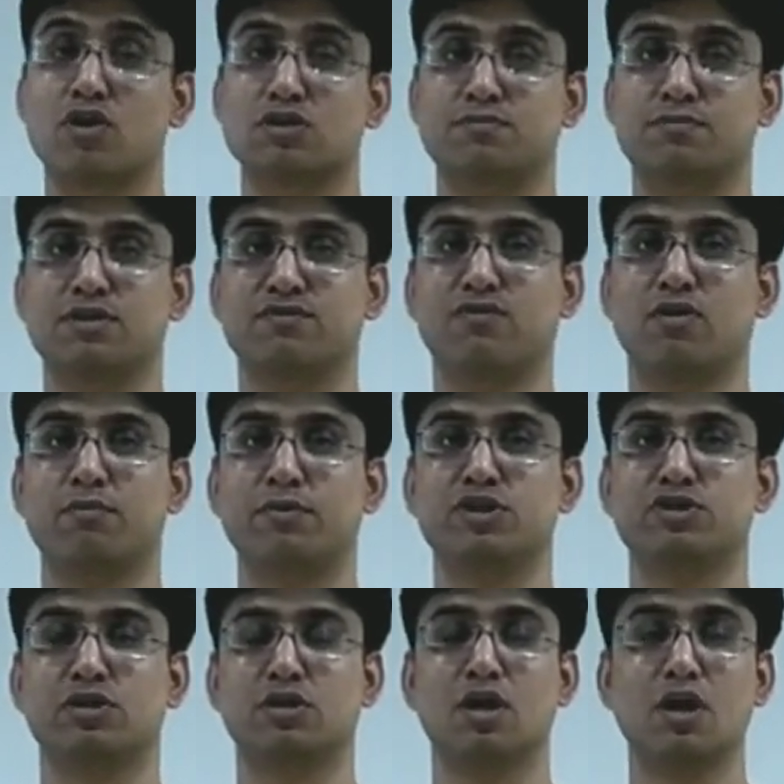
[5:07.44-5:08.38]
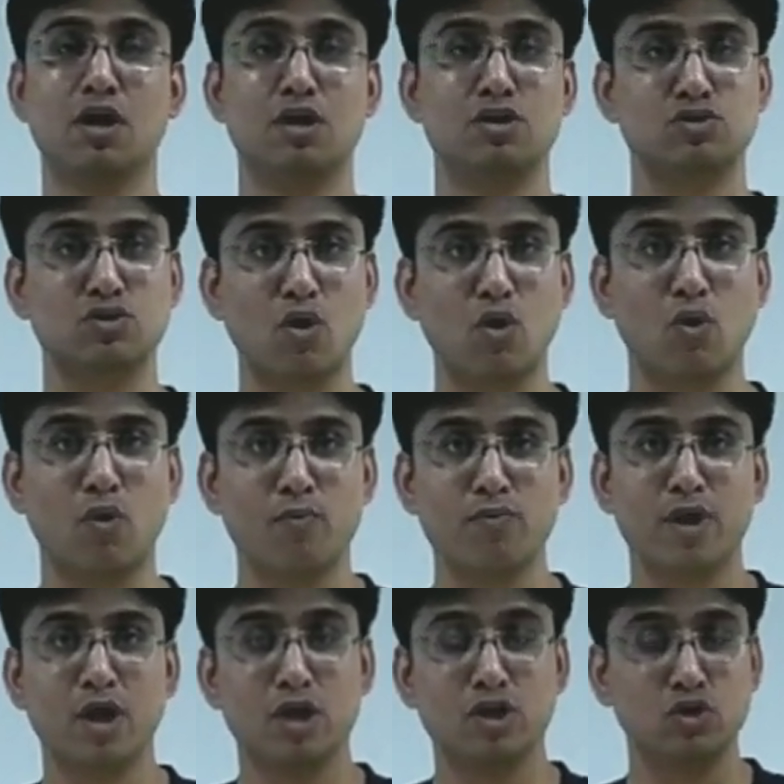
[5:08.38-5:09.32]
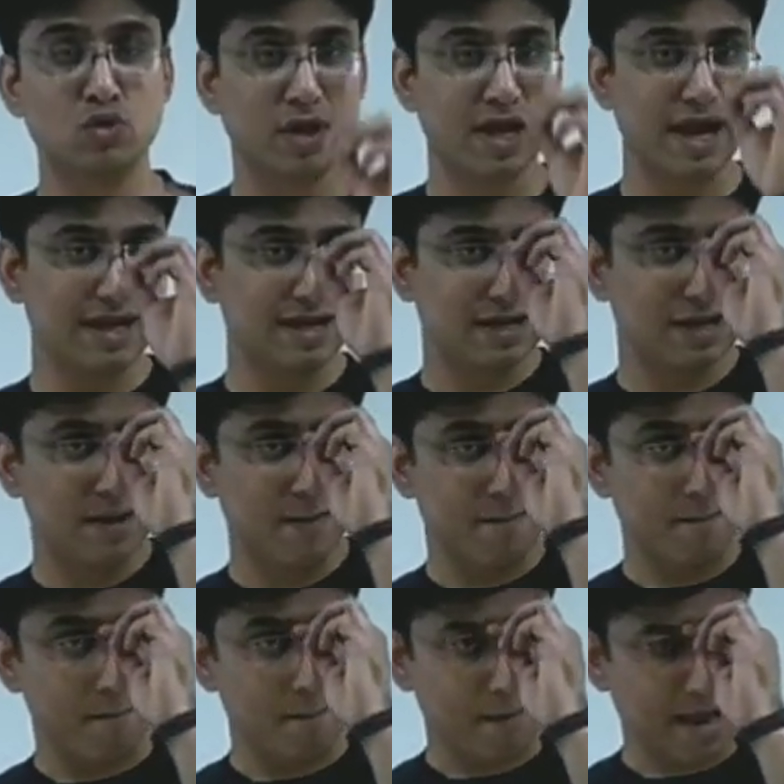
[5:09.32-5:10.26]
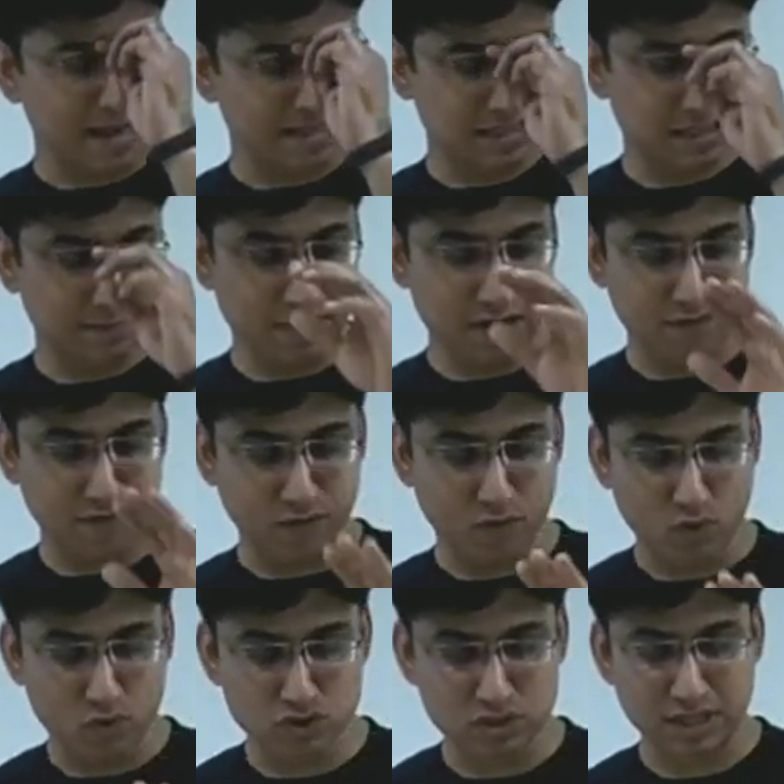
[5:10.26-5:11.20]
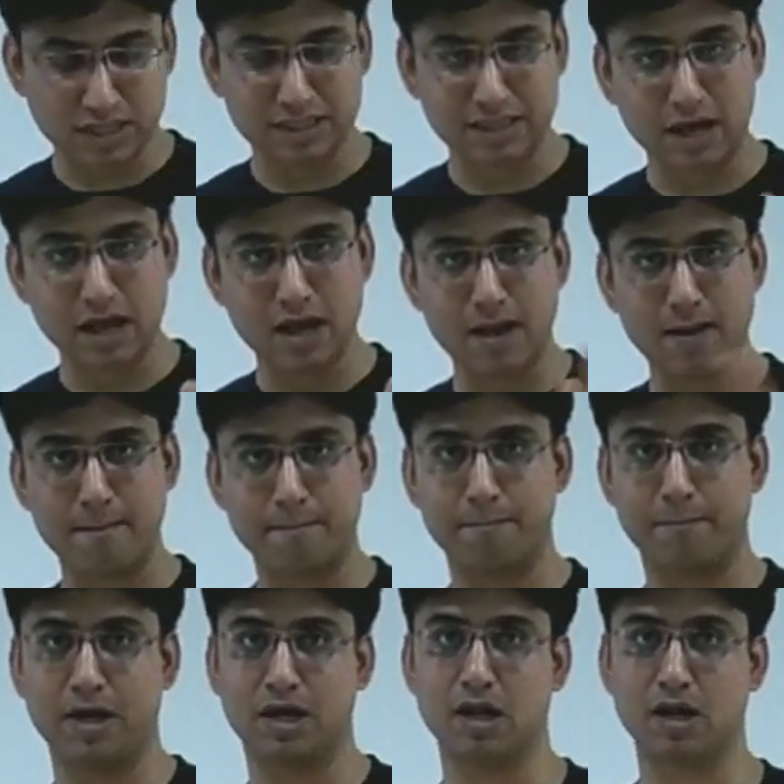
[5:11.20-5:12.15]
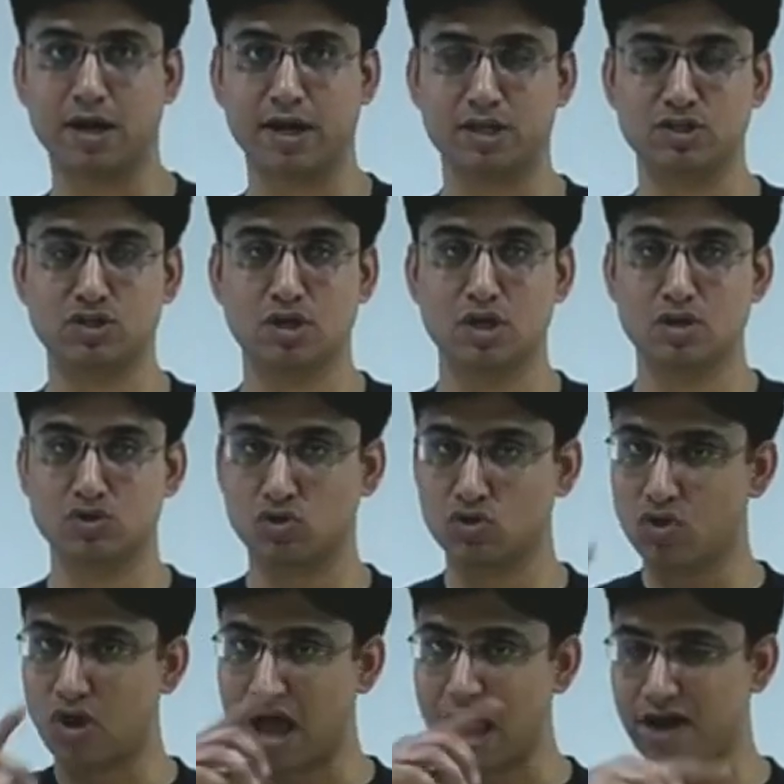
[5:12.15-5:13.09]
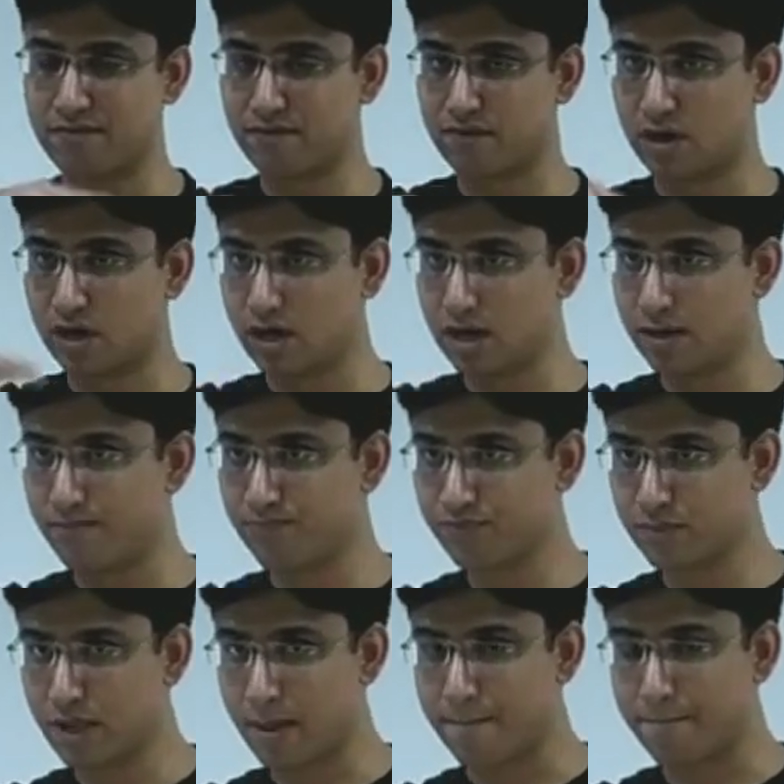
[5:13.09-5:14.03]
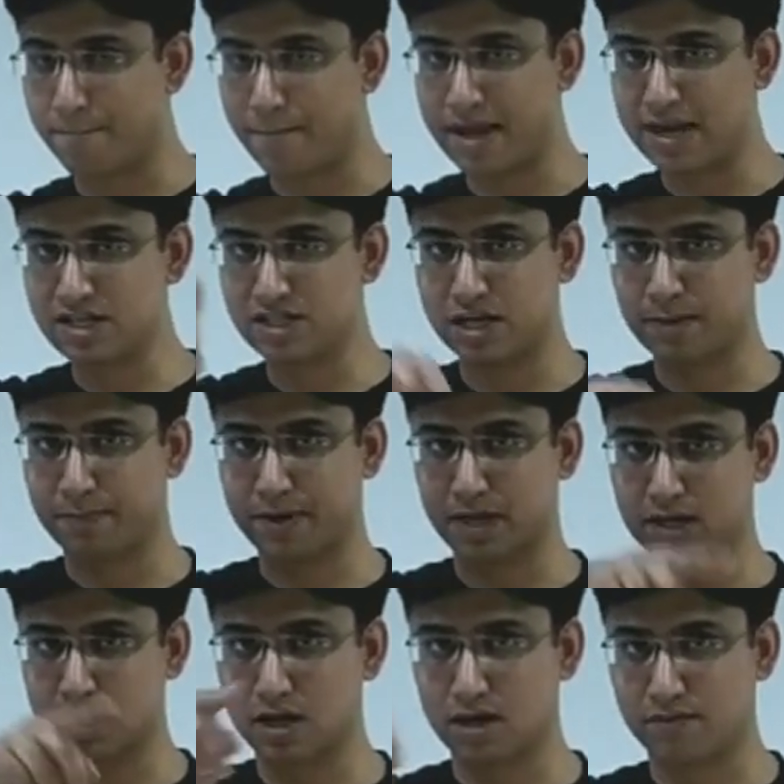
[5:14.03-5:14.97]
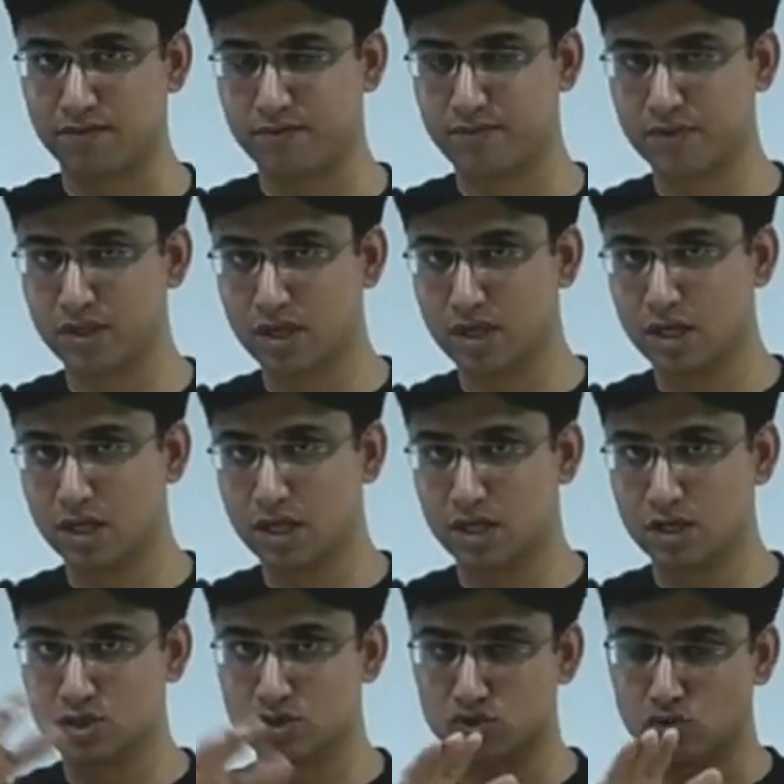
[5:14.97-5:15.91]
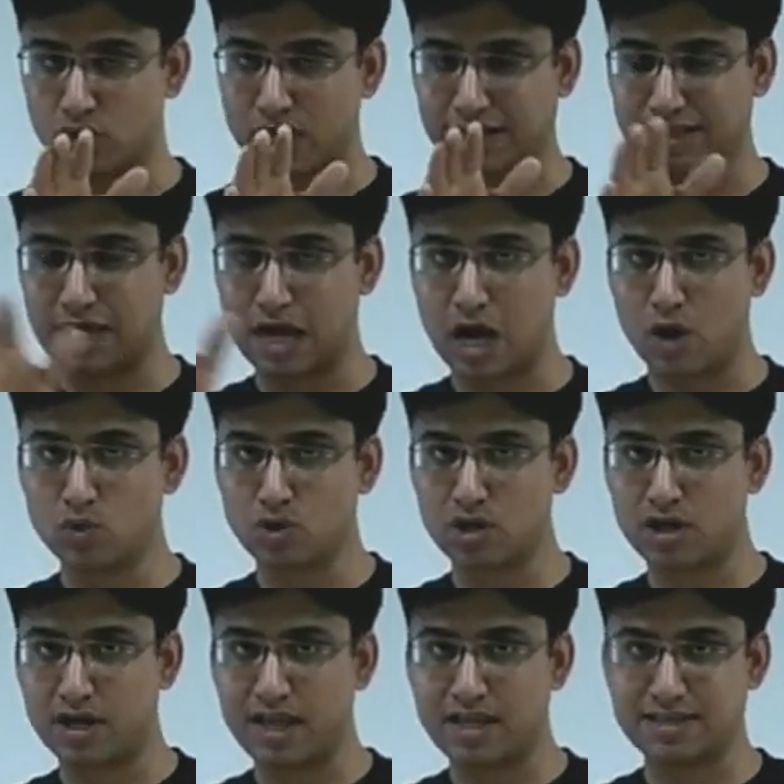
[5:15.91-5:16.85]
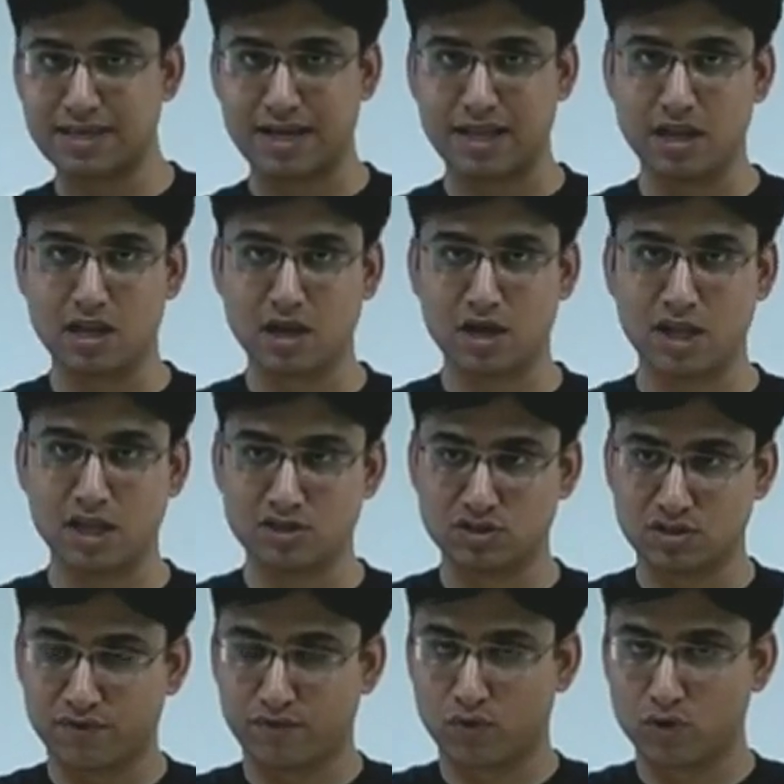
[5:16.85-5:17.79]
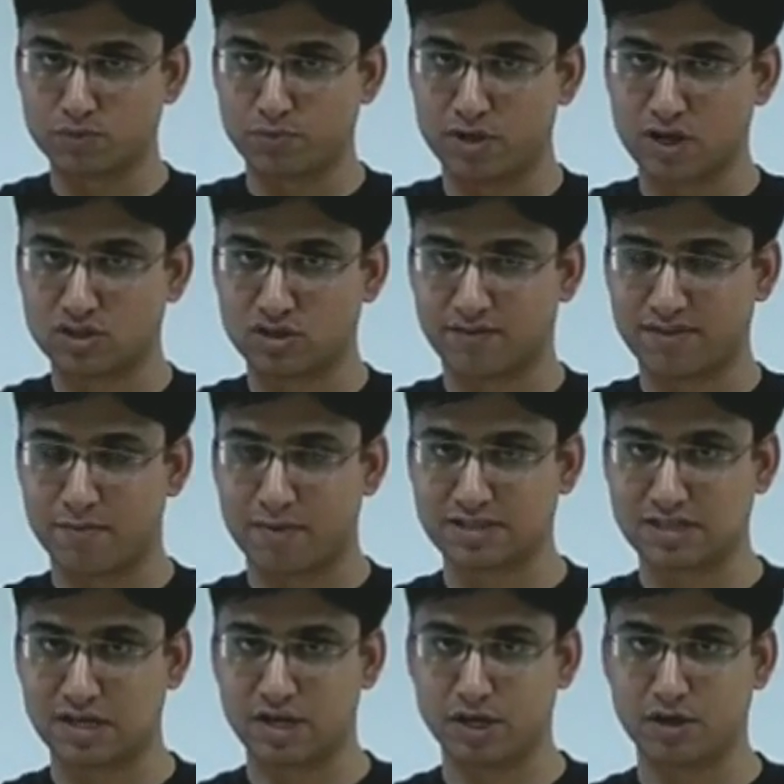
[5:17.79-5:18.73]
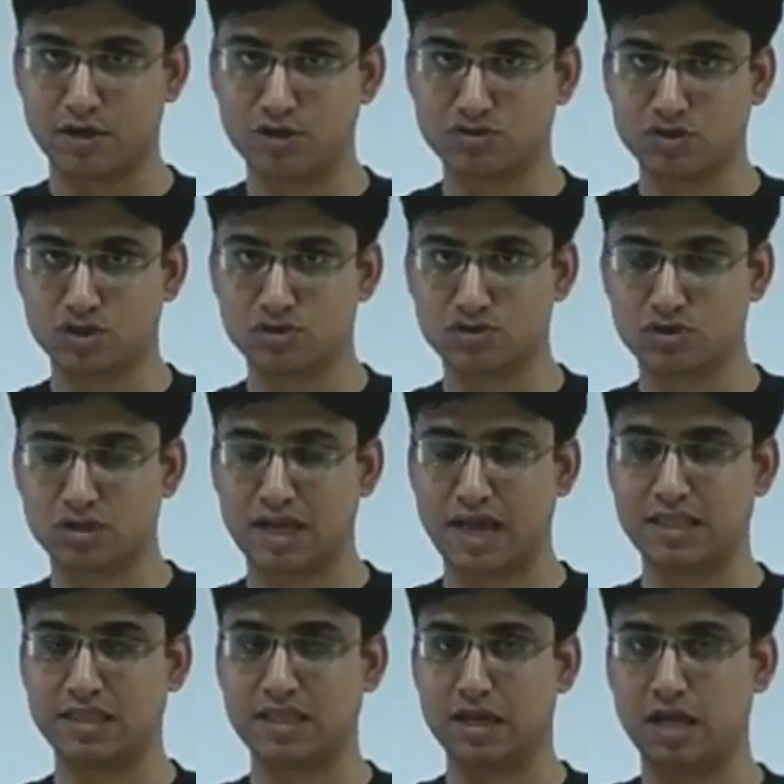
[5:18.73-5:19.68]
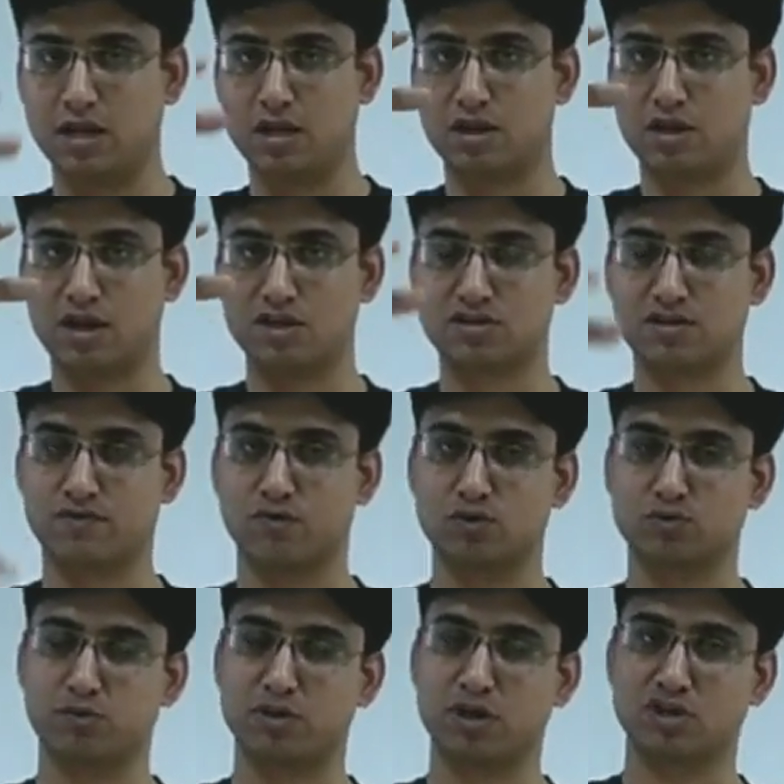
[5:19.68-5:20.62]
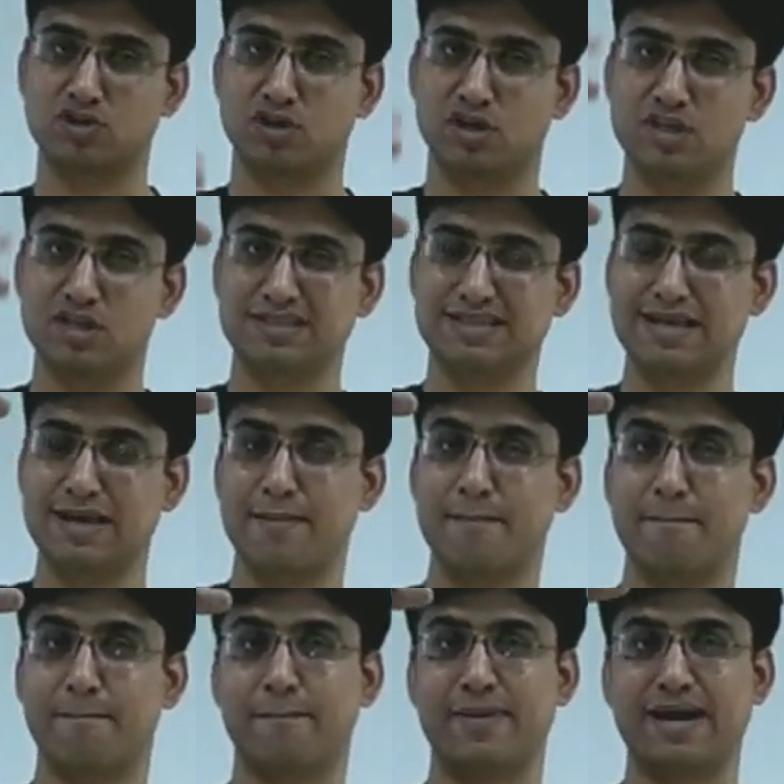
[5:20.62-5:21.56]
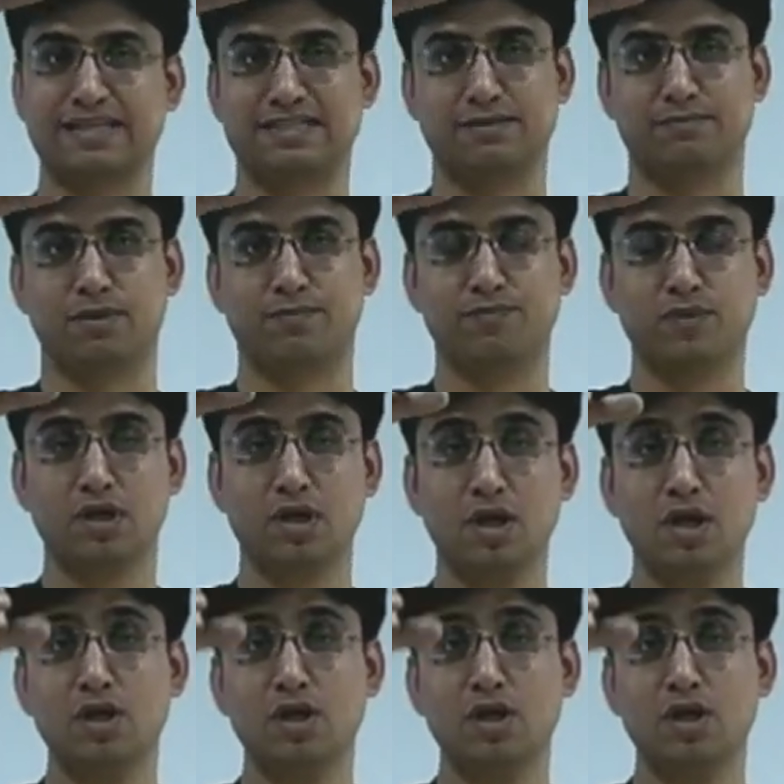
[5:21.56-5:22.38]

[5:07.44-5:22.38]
cross bridge formation. So, you get maximal force in the middle range. So, you have a bell-shaped curve. So, at the outer range and inner range, the force production of the muscle decreases, and the inner range, the force production is maximum.